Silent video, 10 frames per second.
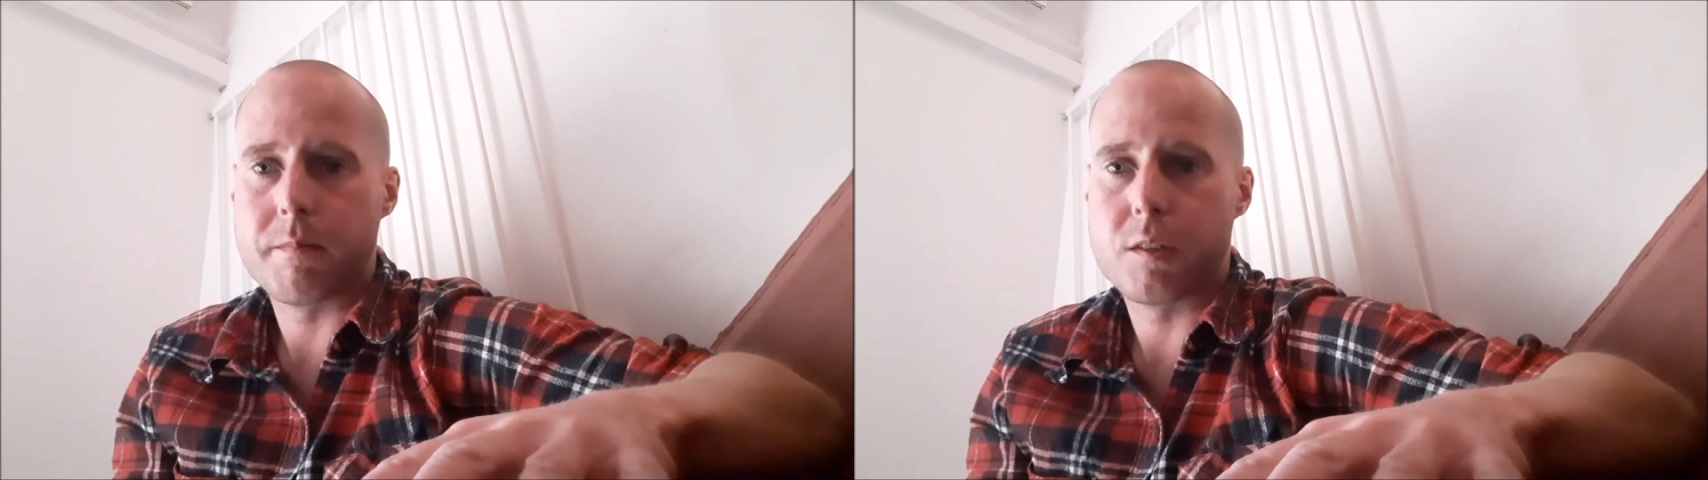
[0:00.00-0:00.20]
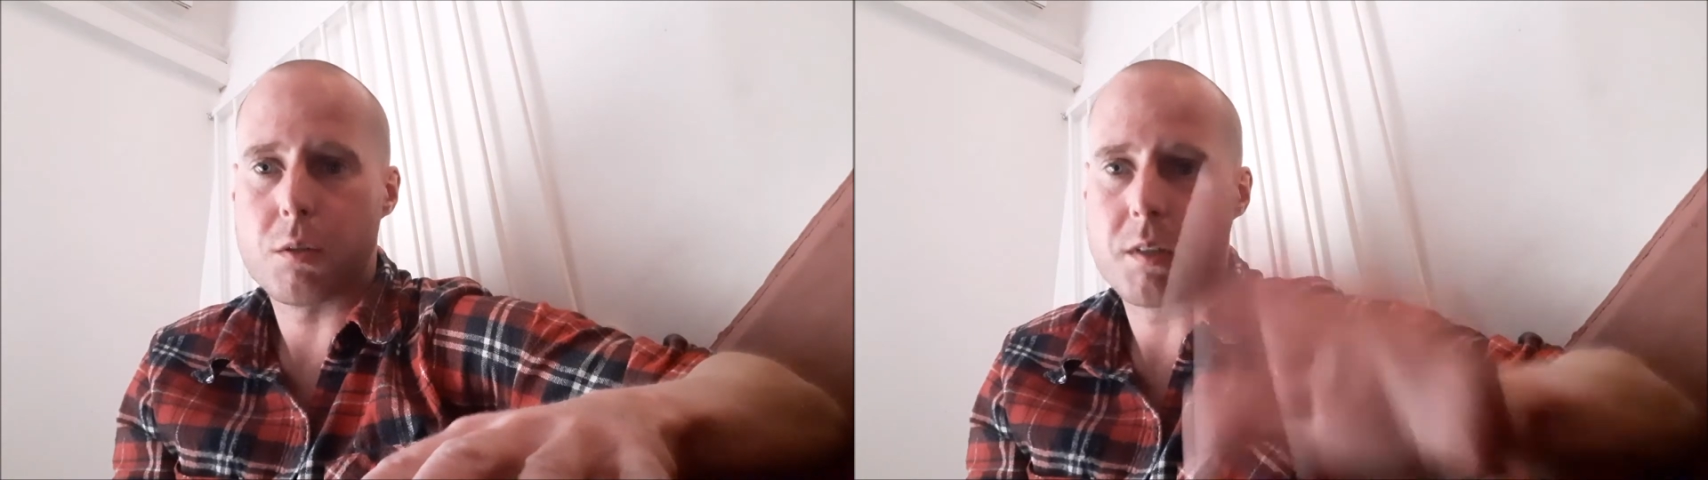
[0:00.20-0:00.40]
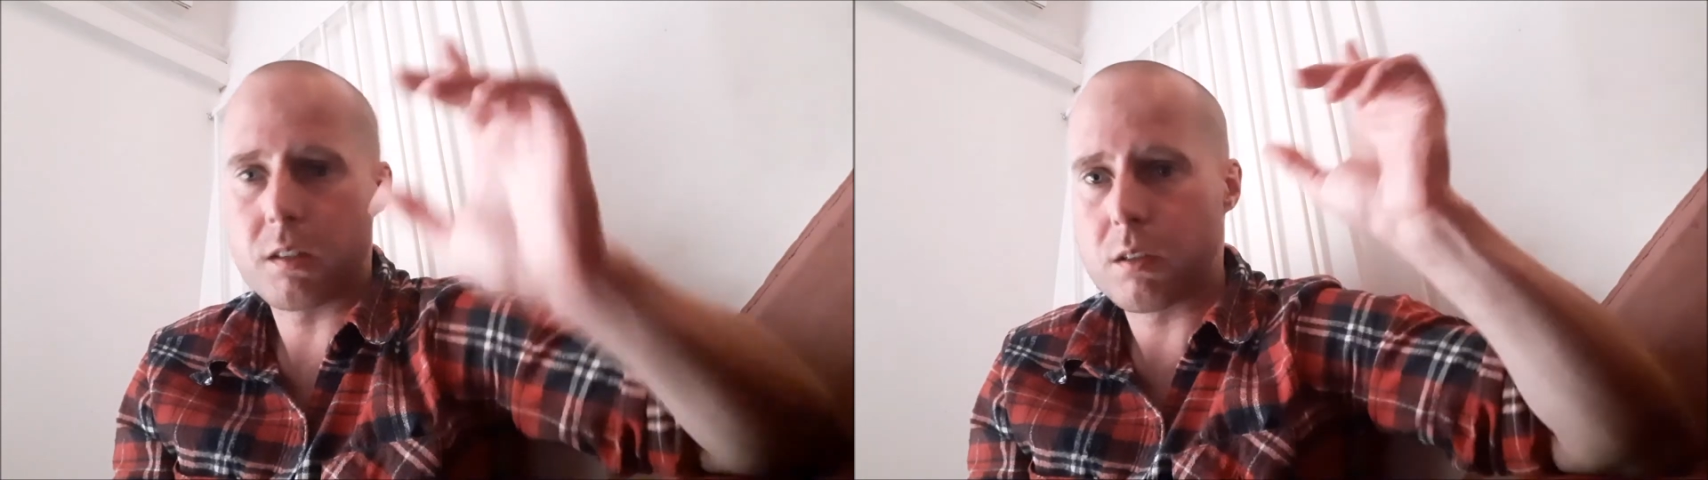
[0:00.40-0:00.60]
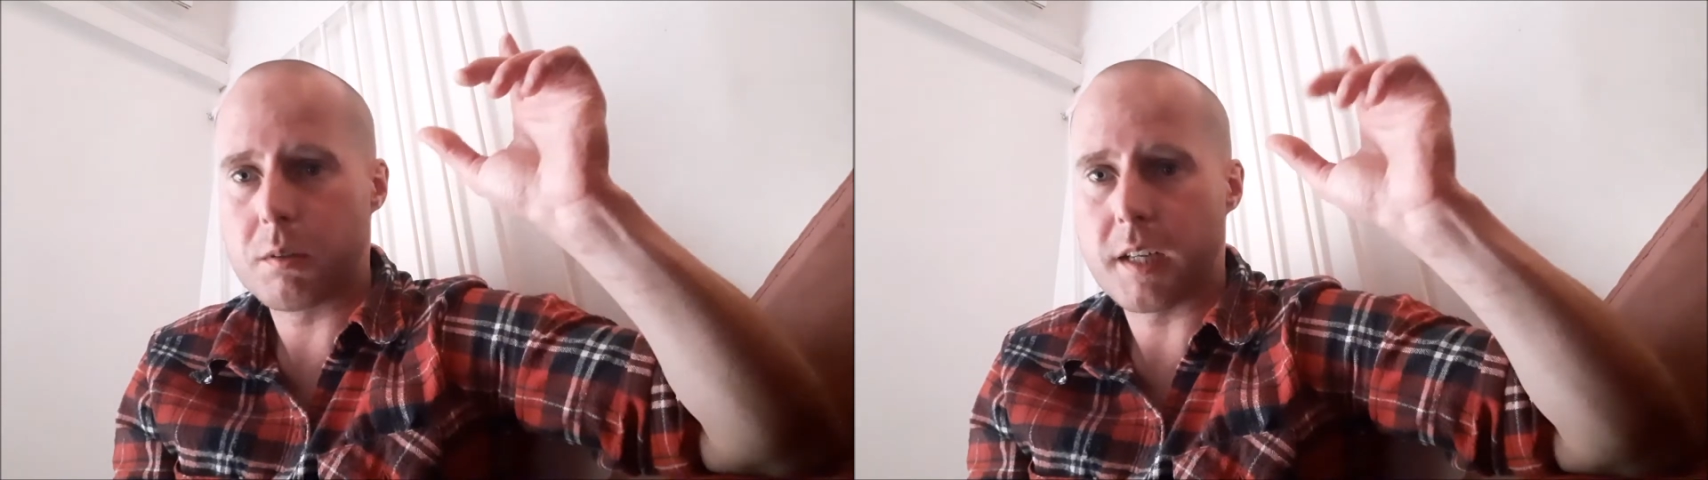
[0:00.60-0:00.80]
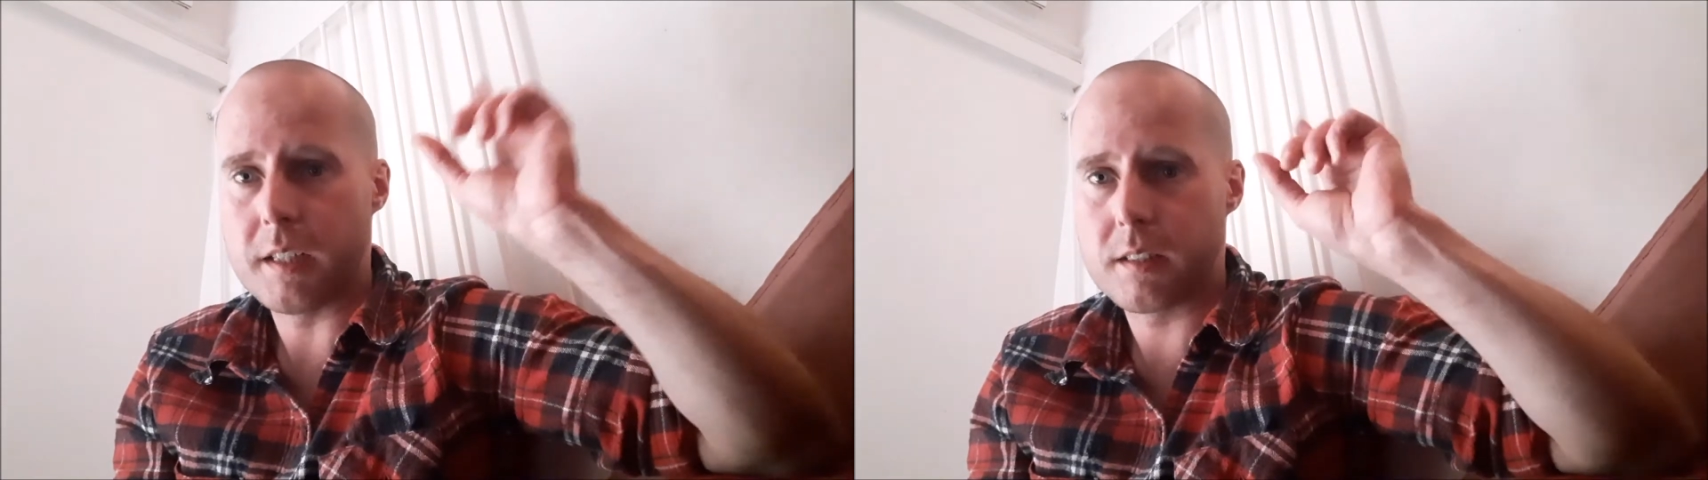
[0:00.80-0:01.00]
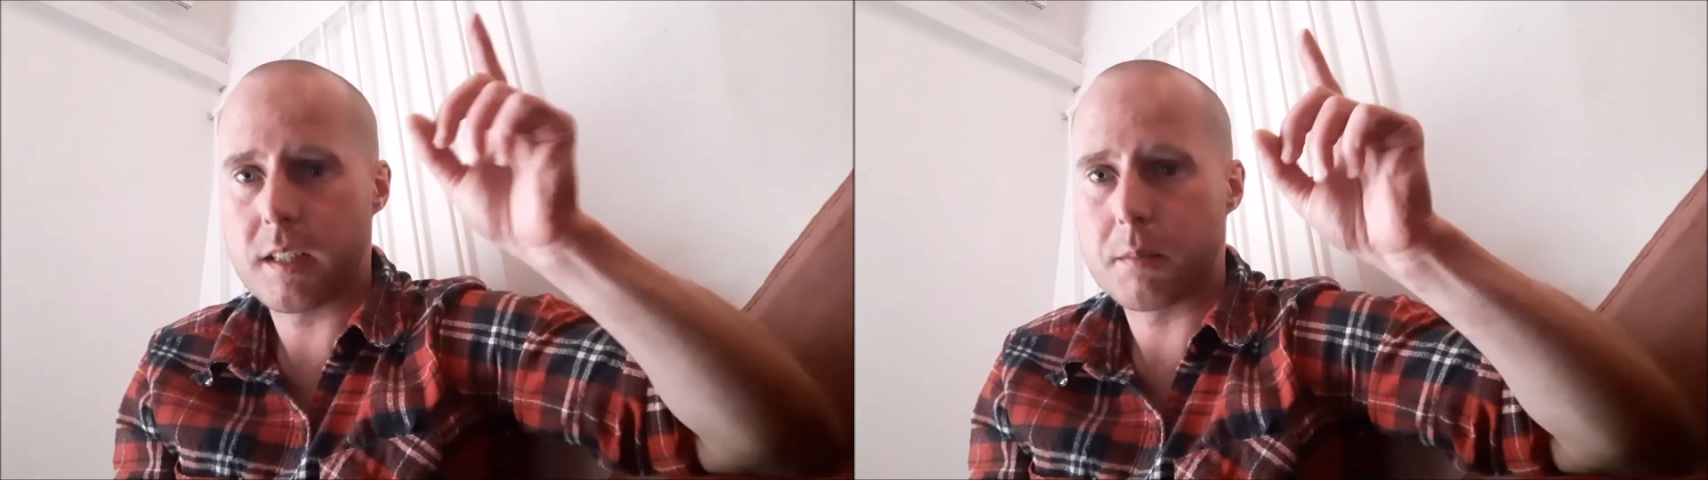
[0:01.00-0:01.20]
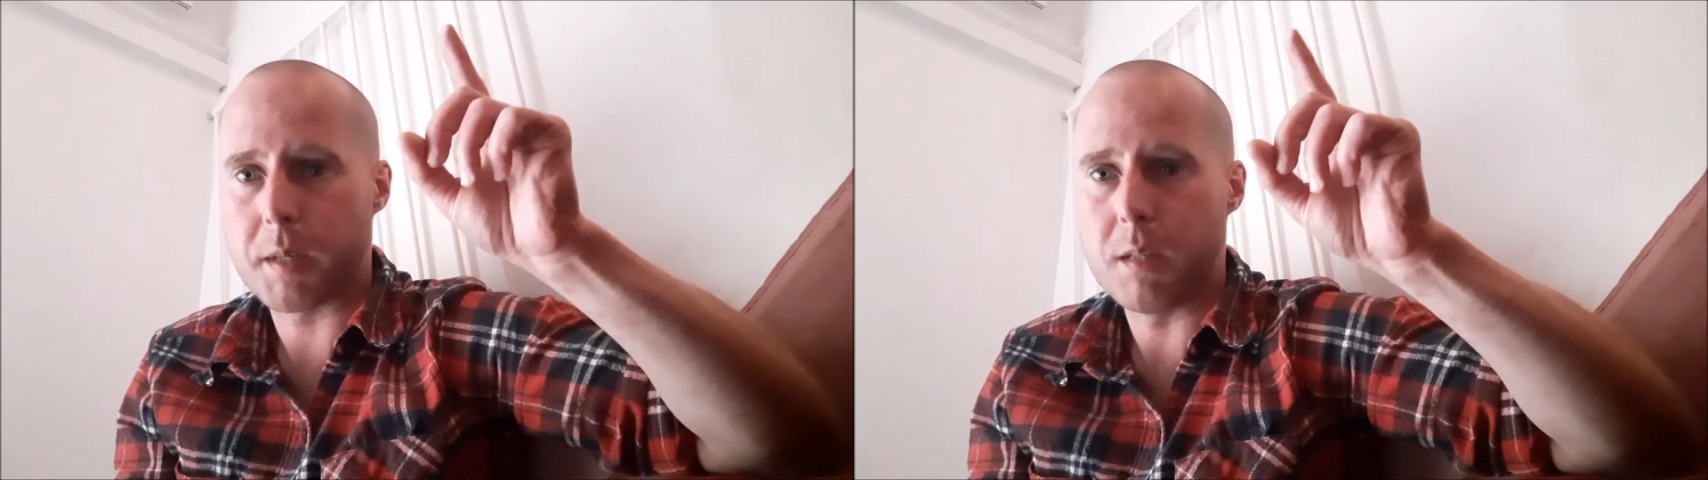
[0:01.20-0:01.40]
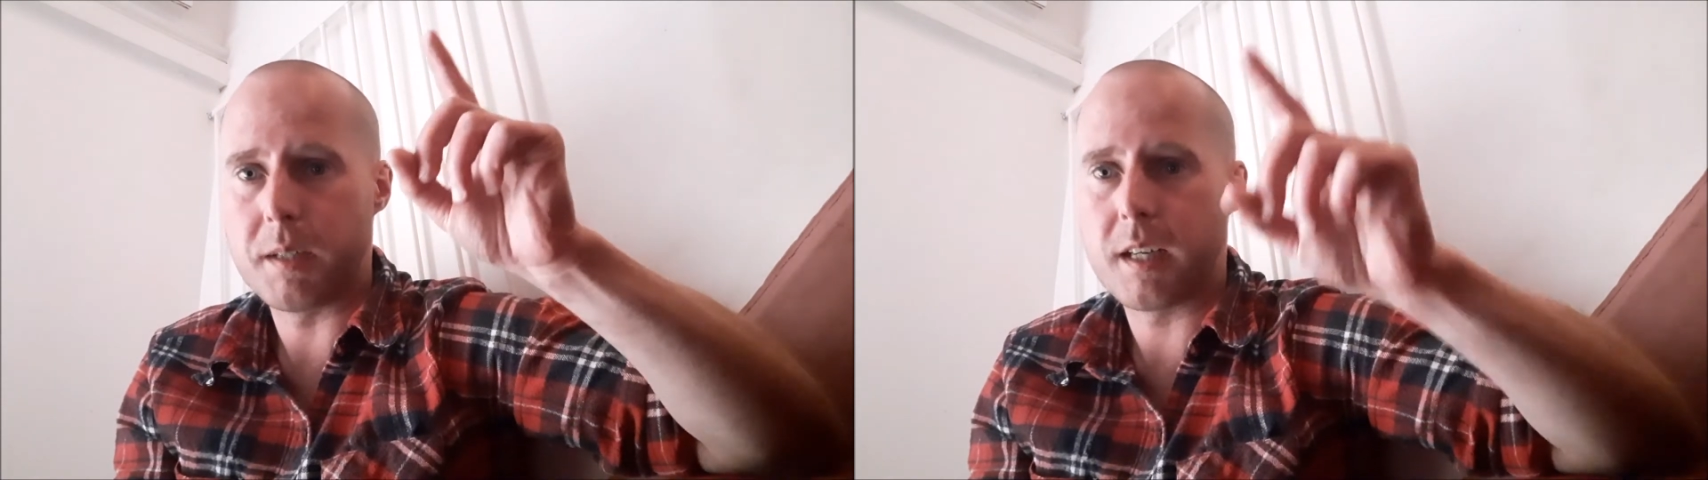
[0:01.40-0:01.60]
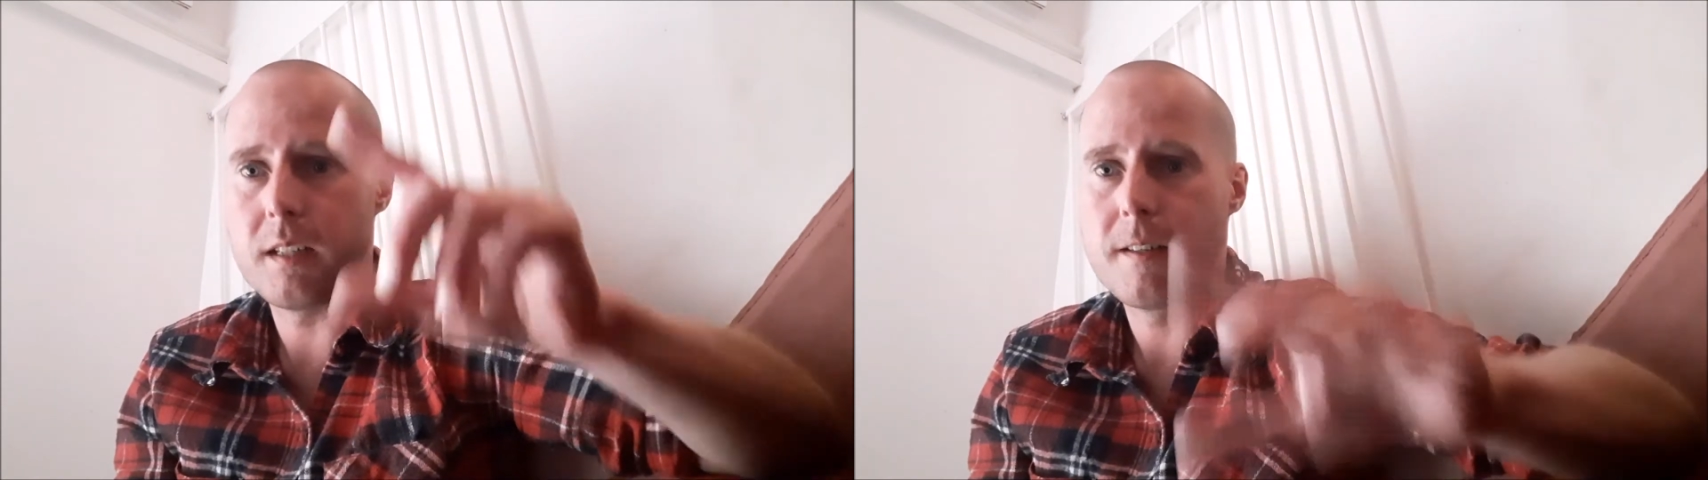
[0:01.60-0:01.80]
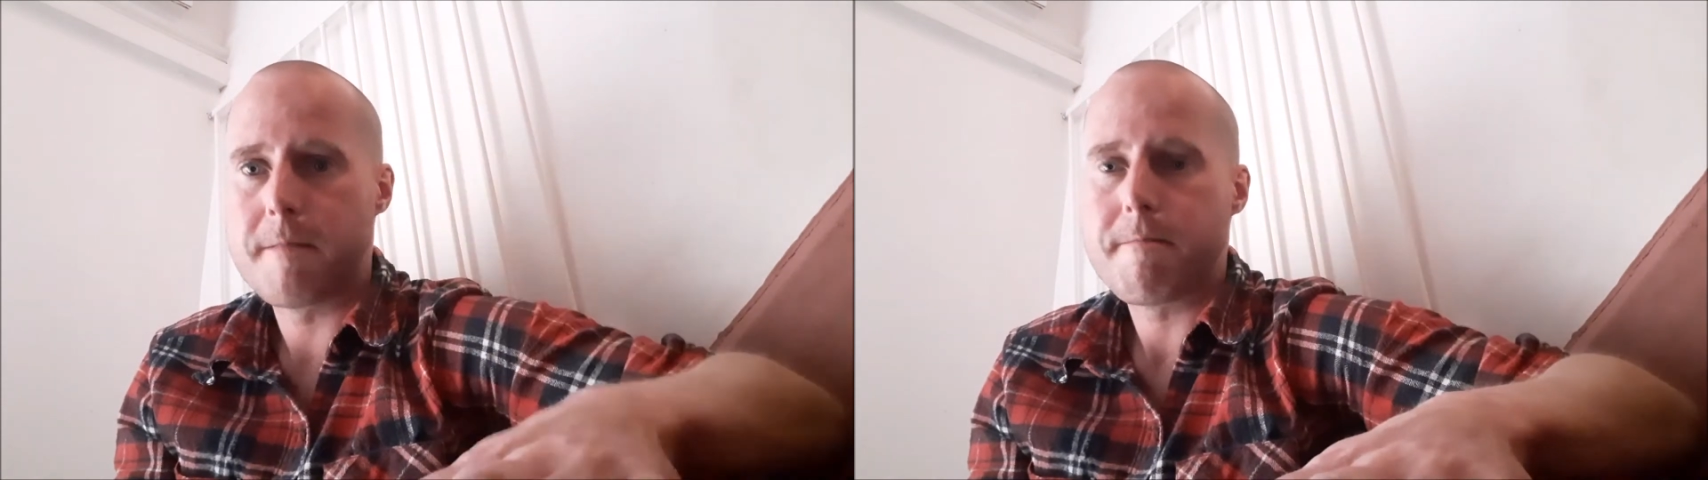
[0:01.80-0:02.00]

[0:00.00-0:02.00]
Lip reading: So we're on location at the baby gate,